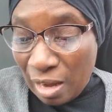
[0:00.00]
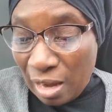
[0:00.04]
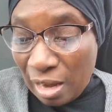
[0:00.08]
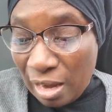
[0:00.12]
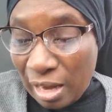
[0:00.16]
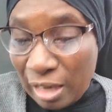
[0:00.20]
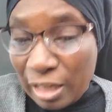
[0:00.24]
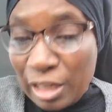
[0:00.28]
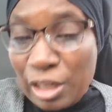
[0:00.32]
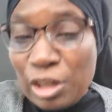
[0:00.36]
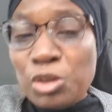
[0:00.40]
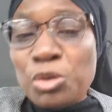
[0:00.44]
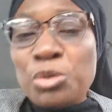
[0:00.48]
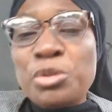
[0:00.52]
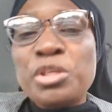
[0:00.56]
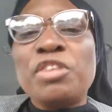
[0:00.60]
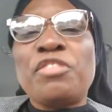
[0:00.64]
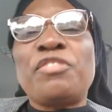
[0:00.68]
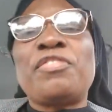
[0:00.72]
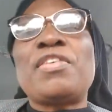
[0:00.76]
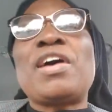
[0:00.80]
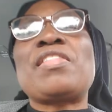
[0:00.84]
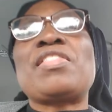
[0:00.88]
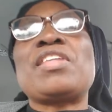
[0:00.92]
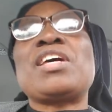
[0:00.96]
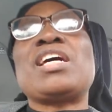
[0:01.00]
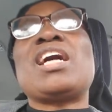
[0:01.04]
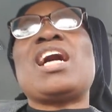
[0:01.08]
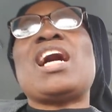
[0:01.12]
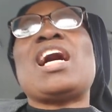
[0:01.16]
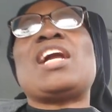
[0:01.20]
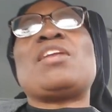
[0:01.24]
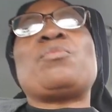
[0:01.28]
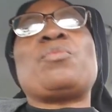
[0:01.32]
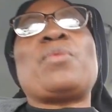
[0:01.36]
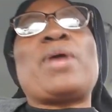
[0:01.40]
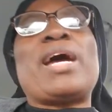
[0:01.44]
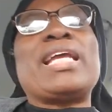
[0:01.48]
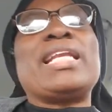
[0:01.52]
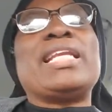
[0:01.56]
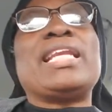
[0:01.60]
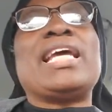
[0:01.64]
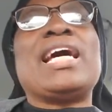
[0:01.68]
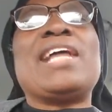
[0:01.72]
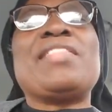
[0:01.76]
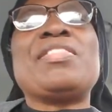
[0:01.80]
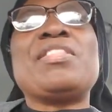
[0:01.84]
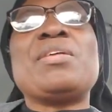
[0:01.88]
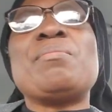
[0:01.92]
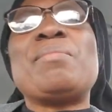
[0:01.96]
Hallelujah. Father God, right
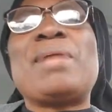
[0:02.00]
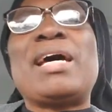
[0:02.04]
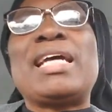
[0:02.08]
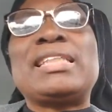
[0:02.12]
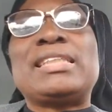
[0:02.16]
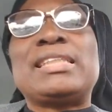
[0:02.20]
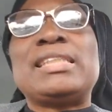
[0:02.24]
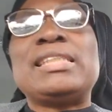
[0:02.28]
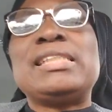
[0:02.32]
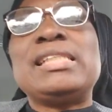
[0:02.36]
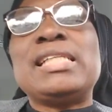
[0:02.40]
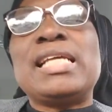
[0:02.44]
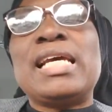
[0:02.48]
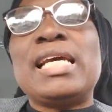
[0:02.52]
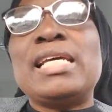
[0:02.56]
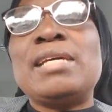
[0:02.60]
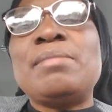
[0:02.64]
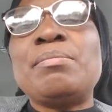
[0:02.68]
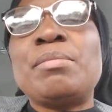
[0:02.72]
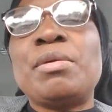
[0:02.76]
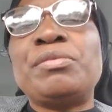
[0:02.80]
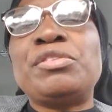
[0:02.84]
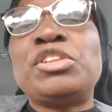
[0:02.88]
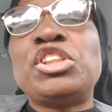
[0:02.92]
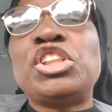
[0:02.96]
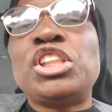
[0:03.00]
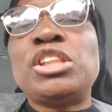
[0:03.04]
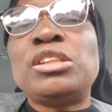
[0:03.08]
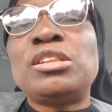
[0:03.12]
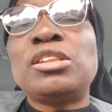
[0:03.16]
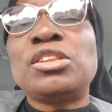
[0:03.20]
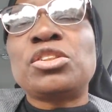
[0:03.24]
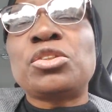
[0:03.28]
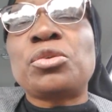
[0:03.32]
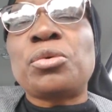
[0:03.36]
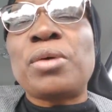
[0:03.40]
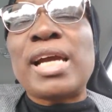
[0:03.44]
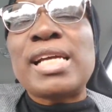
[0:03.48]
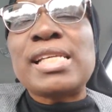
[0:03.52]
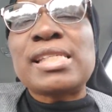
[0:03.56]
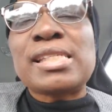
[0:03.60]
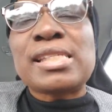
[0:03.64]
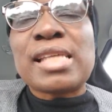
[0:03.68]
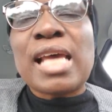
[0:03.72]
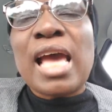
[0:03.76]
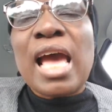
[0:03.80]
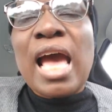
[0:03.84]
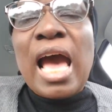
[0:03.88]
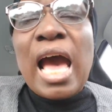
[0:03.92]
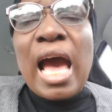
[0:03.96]
now in the mighty name of Jesus
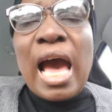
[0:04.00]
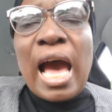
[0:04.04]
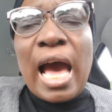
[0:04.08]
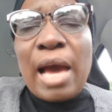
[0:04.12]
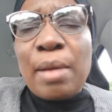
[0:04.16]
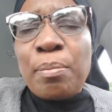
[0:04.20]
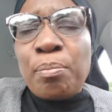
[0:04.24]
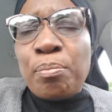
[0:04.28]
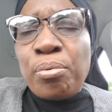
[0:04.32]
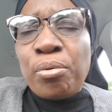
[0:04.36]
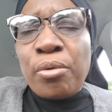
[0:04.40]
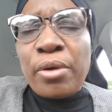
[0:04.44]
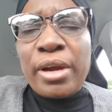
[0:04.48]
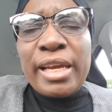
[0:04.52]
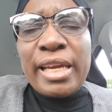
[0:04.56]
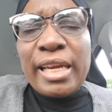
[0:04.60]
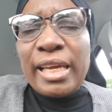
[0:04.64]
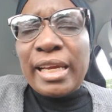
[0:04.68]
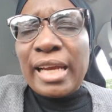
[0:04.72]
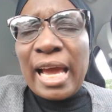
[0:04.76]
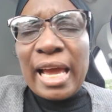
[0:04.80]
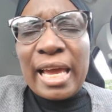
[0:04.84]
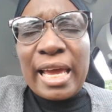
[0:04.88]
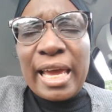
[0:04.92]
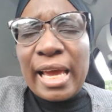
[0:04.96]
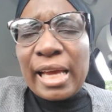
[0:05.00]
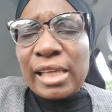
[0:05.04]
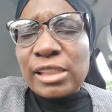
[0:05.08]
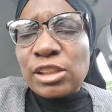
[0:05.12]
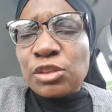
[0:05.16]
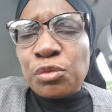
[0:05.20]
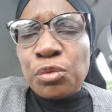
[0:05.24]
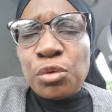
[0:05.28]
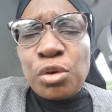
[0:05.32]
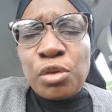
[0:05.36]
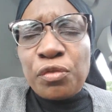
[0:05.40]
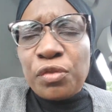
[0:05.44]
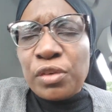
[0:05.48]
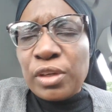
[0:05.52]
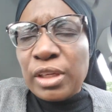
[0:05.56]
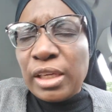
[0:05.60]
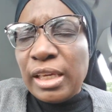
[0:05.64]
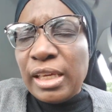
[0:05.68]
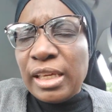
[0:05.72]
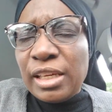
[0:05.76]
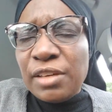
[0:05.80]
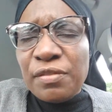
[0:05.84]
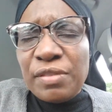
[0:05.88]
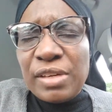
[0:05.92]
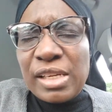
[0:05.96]
Christ, I pray and I ask for
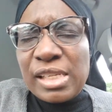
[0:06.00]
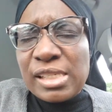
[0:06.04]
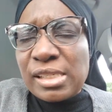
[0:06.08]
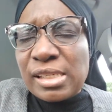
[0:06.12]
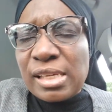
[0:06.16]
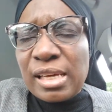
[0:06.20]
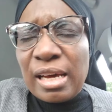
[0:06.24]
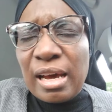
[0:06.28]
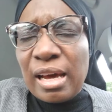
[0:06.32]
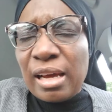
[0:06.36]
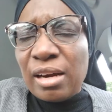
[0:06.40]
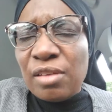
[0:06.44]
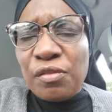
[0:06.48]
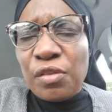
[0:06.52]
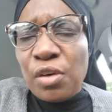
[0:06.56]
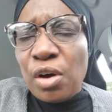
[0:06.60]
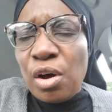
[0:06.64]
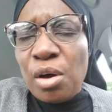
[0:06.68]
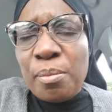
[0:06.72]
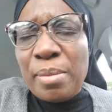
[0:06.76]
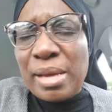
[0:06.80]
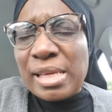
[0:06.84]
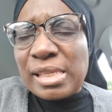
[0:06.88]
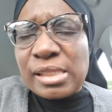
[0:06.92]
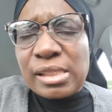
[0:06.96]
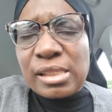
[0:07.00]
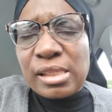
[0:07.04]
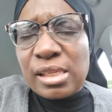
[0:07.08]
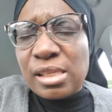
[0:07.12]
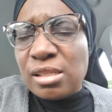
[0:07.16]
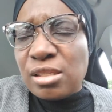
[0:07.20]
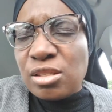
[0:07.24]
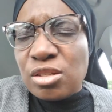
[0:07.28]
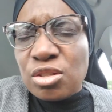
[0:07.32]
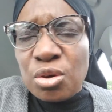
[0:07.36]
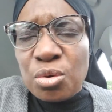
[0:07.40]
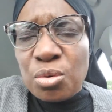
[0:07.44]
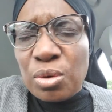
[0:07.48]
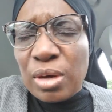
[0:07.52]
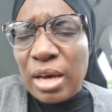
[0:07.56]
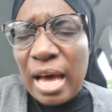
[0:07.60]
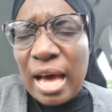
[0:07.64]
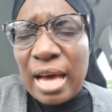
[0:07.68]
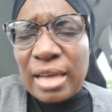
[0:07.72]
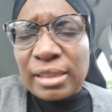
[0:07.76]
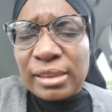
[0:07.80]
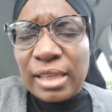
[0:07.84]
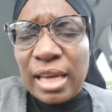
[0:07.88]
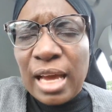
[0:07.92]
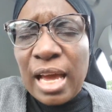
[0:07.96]
forgiveness, God, of all my sins, oh
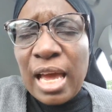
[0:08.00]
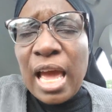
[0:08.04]
God.